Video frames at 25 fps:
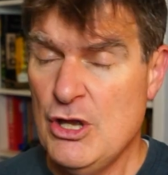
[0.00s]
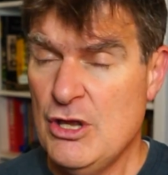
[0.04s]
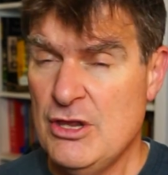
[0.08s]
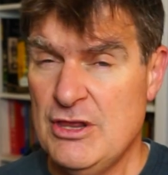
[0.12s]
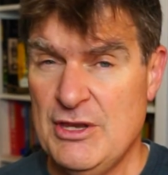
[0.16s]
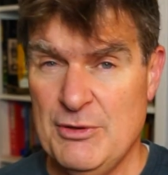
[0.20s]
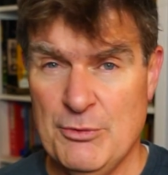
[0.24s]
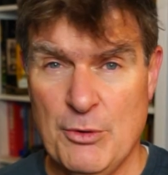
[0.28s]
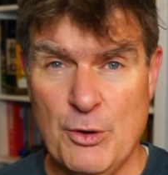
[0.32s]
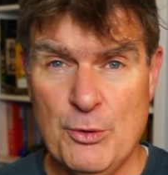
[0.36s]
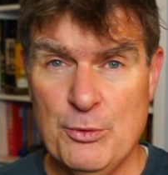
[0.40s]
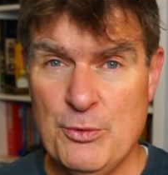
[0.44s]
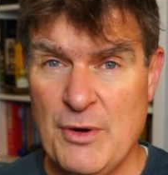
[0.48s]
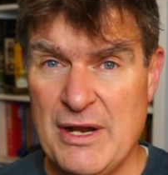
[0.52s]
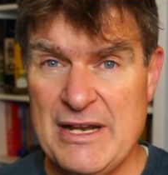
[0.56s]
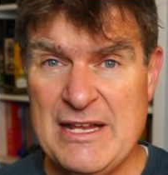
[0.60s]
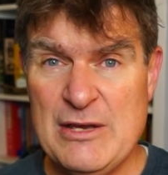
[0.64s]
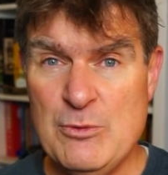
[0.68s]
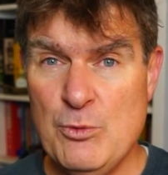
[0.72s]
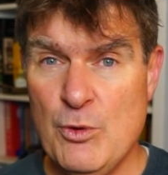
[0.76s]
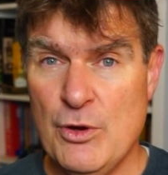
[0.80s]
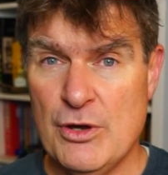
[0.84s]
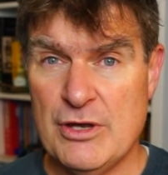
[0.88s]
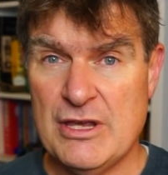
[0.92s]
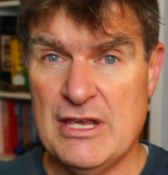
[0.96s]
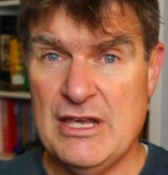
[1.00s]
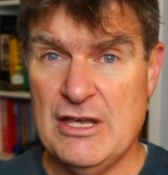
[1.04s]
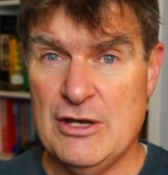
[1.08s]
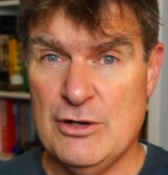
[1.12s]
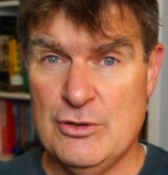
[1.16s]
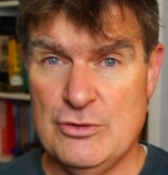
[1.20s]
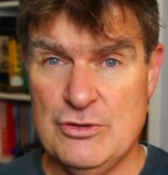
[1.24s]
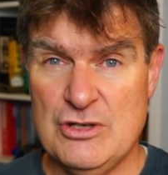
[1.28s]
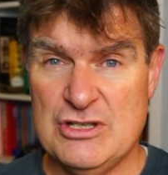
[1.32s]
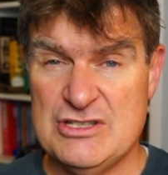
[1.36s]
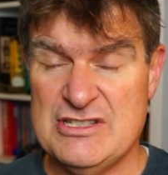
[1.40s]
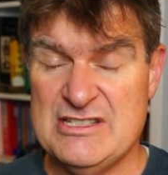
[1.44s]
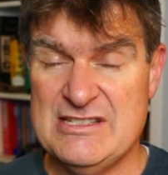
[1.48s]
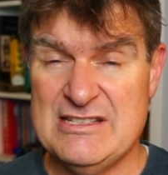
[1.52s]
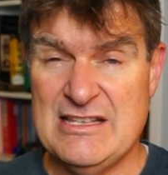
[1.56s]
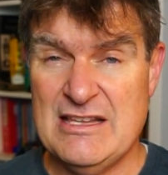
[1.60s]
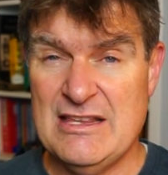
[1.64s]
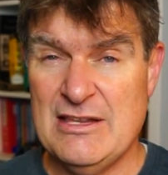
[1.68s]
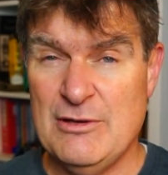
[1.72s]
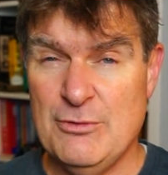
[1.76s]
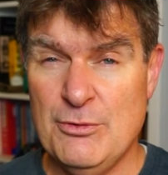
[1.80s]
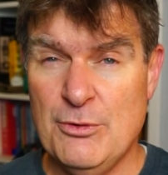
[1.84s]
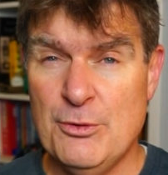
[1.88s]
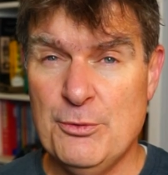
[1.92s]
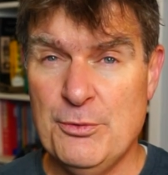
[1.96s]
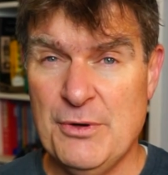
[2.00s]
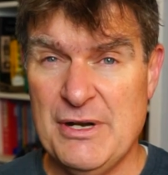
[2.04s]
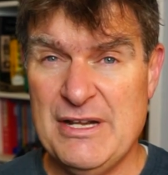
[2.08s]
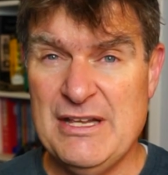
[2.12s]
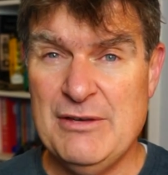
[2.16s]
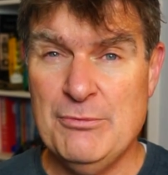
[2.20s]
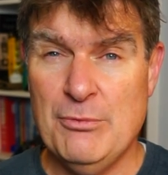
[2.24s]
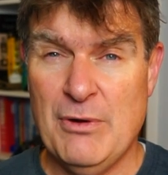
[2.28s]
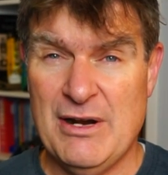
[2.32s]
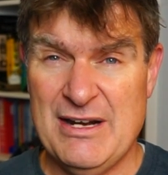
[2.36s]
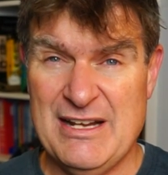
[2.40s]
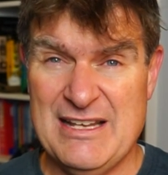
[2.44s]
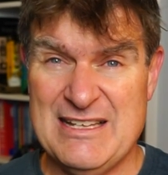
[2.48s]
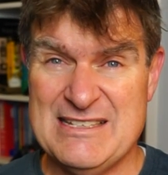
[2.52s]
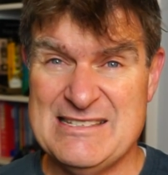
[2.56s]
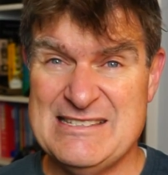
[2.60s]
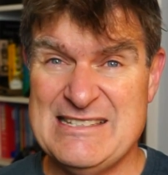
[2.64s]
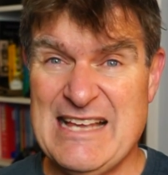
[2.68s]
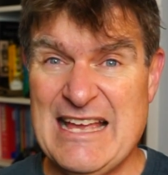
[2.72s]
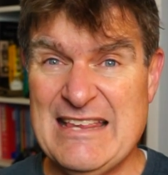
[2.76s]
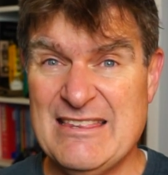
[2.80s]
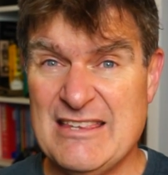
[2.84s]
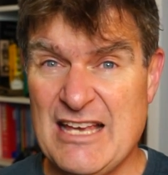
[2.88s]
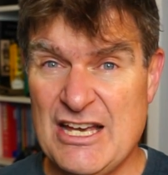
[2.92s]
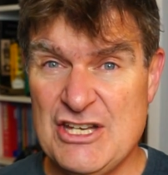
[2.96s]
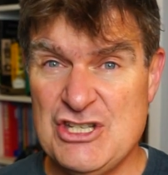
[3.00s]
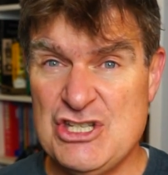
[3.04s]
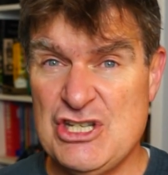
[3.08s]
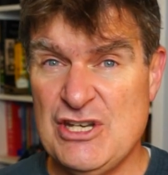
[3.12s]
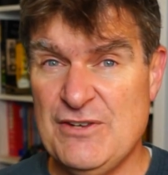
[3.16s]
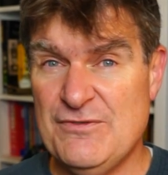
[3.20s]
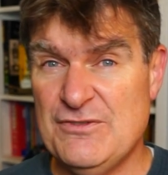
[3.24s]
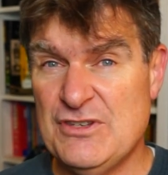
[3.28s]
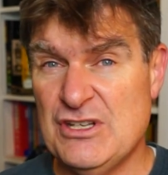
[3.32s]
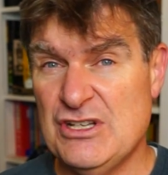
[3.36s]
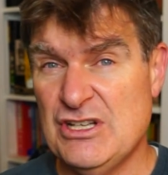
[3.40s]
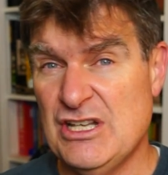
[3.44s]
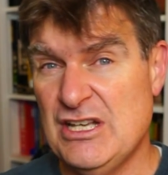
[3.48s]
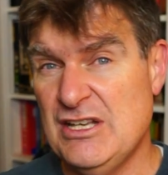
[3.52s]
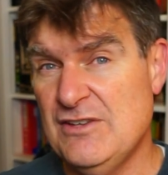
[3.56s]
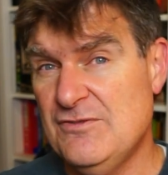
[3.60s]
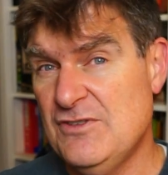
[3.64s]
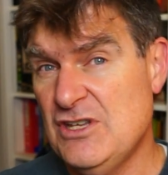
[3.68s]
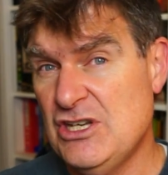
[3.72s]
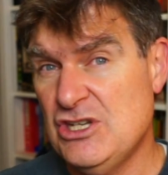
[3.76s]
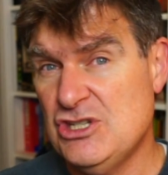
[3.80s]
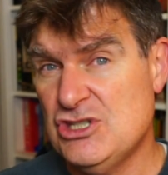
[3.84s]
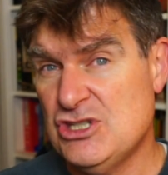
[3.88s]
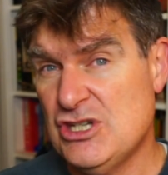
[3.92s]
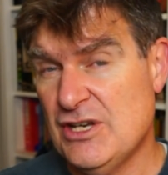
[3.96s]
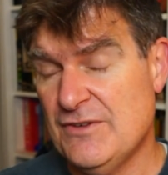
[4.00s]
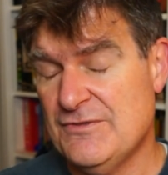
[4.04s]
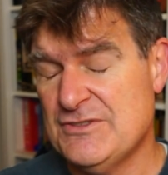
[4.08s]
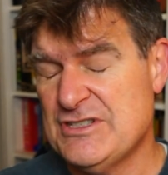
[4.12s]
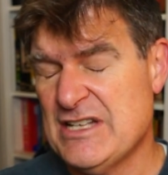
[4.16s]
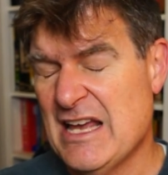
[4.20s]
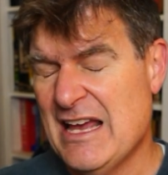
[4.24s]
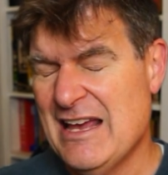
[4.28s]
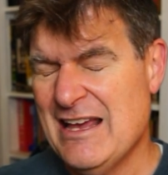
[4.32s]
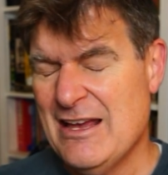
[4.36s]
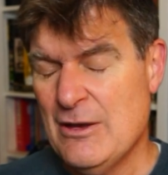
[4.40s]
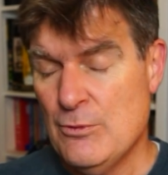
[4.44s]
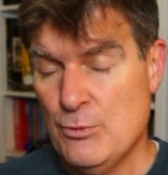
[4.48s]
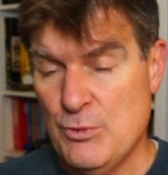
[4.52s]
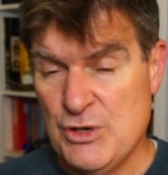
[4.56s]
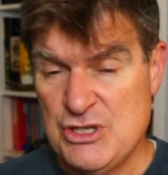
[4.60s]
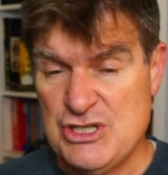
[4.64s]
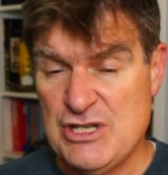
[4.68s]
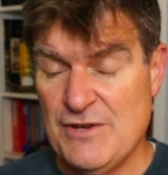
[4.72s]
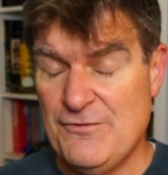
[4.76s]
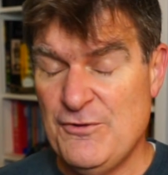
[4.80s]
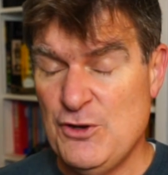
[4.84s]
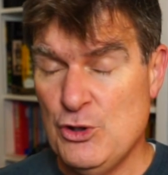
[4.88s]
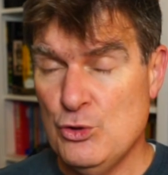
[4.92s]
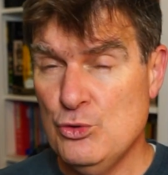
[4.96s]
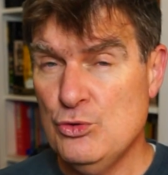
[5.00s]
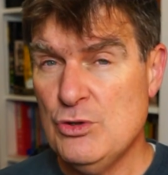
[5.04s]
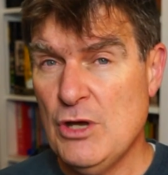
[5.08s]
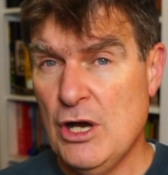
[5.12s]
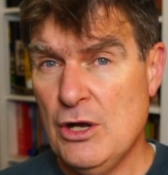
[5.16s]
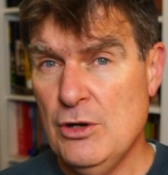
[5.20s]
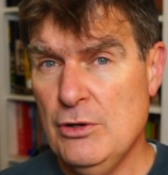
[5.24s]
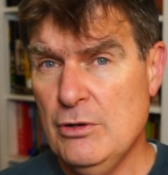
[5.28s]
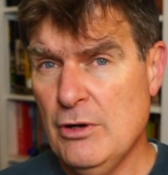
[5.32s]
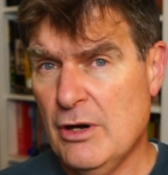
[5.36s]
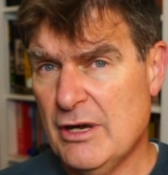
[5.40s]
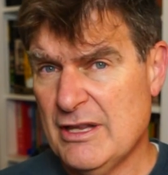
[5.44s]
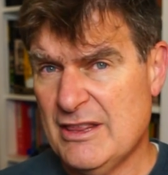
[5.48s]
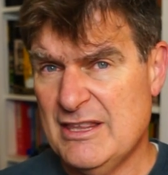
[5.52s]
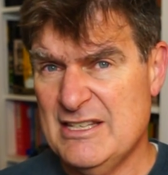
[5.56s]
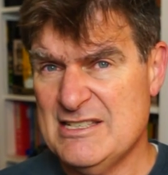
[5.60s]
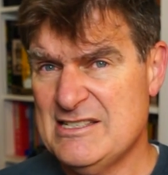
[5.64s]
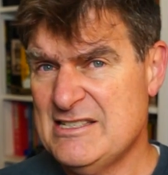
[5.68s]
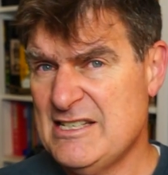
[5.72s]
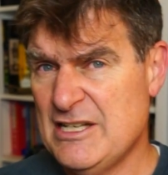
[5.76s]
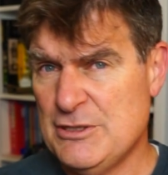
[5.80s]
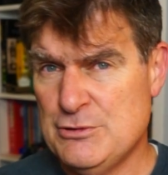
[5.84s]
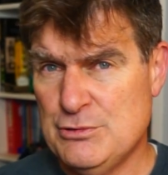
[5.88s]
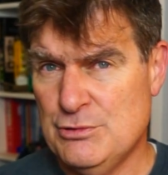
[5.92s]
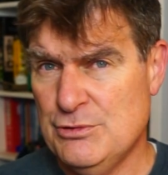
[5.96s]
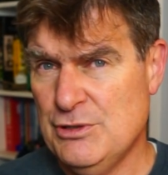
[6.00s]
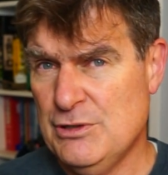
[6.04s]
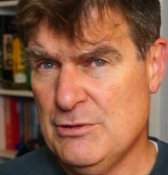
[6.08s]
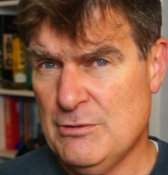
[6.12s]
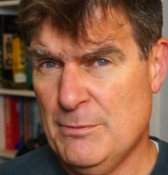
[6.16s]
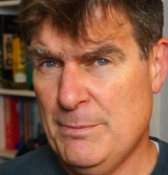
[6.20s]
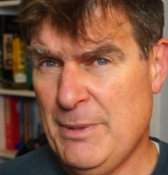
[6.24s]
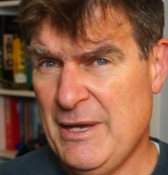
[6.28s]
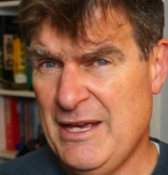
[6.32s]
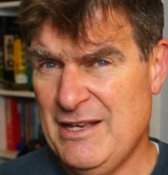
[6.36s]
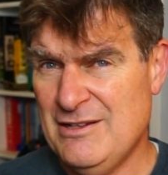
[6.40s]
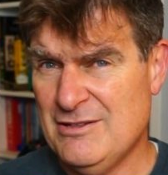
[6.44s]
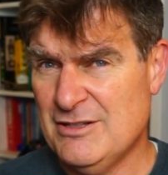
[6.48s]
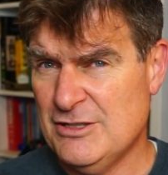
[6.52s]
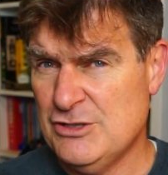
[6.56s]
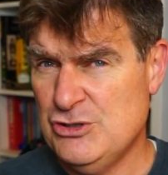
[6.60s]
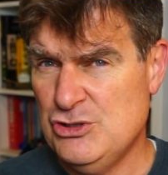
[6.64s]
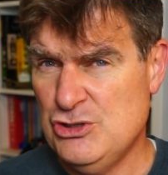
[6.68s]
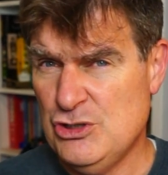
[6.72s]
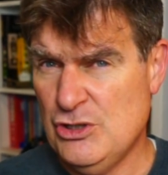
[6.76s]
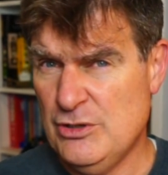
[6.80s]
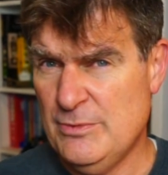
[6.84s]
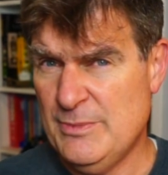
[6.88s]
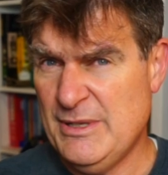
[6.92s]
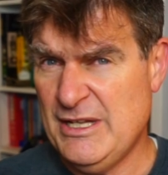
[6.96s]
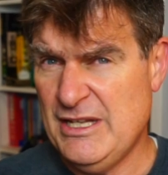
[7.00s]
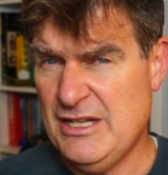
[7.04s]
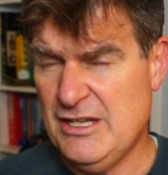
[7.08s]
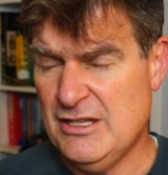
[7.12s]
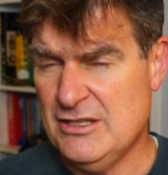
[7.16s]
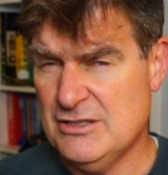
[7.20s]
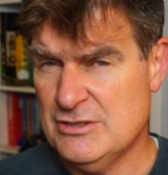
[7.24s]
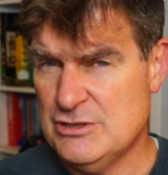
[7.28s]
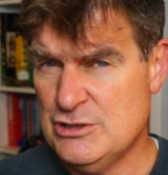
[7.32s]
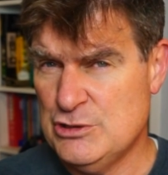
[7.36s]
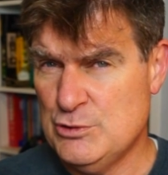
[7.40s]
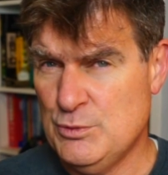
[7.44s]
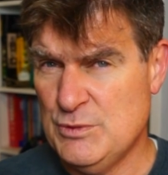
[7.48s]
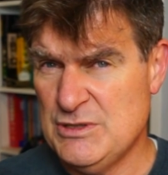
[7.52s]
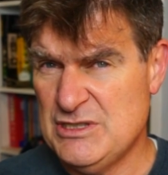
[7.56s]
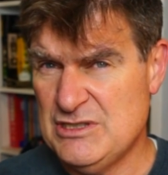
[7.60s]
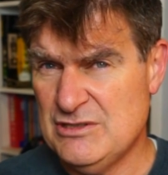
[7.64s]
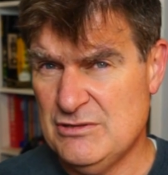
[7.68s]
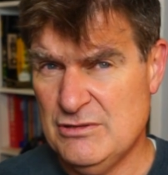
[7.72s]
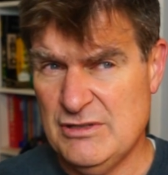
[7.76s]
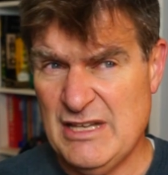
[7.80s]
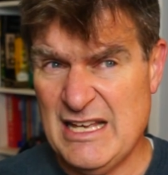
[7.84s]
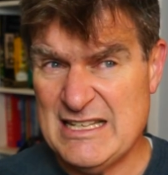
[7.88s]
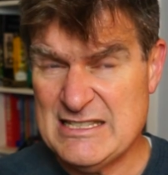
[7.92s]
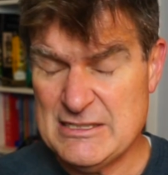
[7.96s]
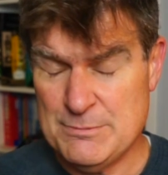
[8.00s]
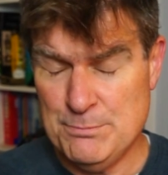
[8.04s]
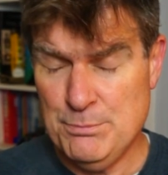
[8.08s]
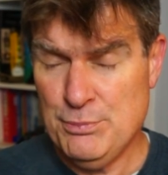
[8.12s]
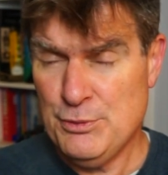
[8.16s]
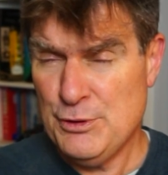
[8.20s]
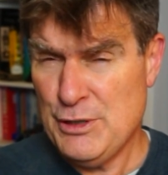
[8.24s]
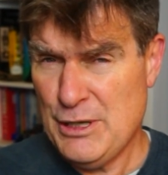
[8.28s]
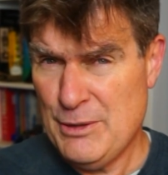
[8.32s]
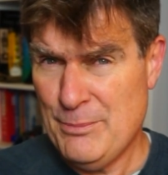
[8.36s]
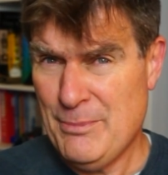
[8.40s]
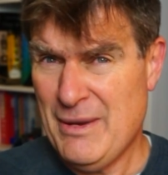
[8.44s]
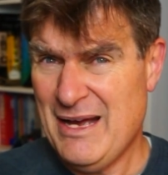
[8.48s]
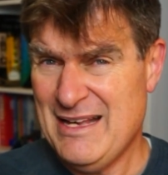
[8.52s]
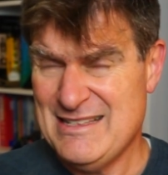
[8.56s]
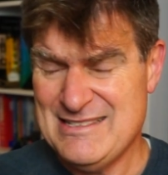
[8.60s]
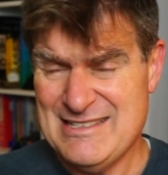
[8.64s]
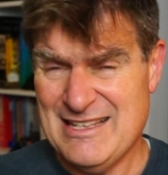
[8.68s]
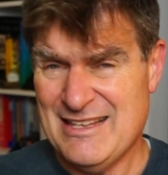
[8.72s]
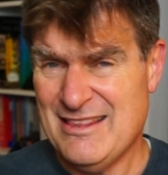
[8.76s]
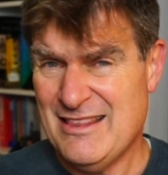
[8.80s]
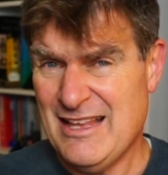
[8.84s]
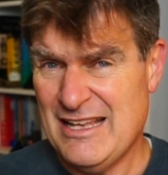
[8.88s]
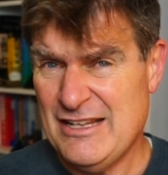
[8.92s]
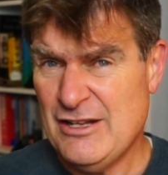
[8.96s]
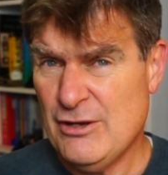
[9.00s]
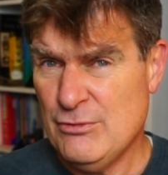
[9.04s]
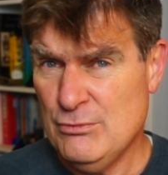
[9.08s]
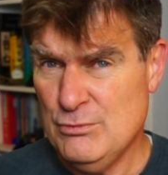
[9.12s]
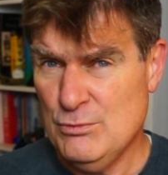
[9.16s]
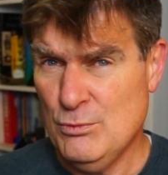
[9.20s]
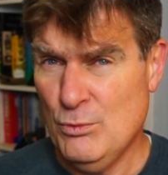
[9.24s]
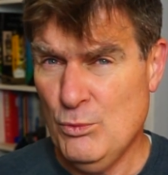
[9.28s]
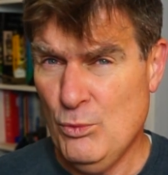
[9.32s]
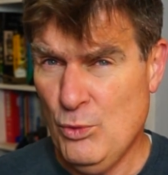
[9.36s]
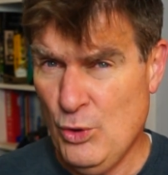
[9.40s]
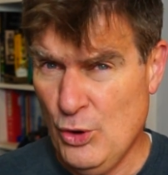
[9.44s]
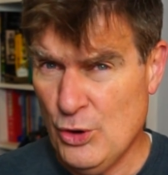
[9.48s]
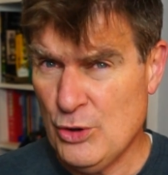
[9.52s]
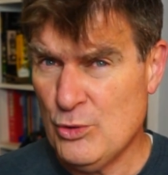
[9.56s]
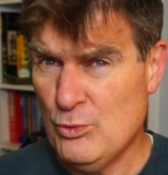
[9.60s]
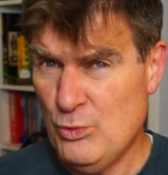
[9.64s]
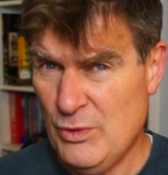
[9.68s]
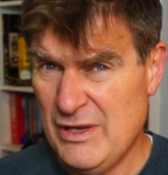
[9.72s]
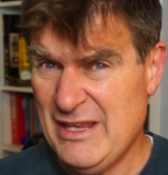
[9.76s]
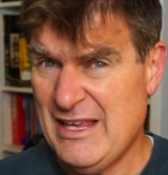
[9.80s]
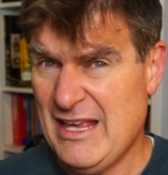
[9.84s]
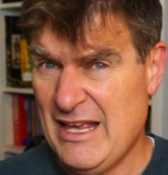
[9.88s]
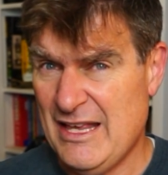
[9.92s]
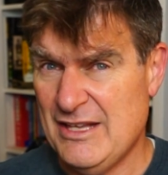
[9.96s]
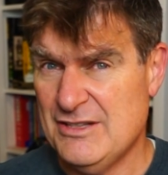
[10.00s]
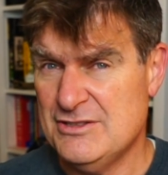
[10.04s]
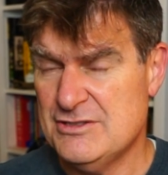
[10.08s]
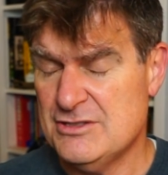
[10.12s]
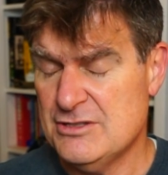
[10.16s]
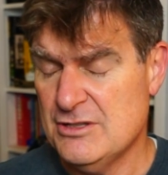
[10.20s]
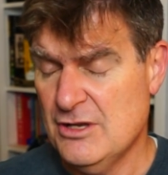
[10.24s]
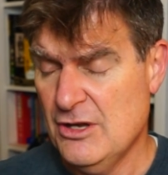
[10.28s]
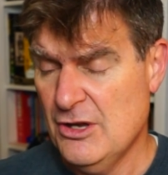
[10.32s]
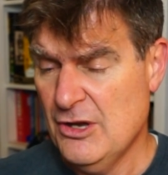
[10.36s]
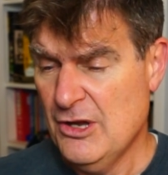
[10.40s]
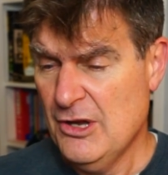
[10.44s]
they're already they're already running a Saturday shift and evening shifts, which, if you know, like this Central European, like Germany and Switzerland, that's pretty amazing. They don't work weekends.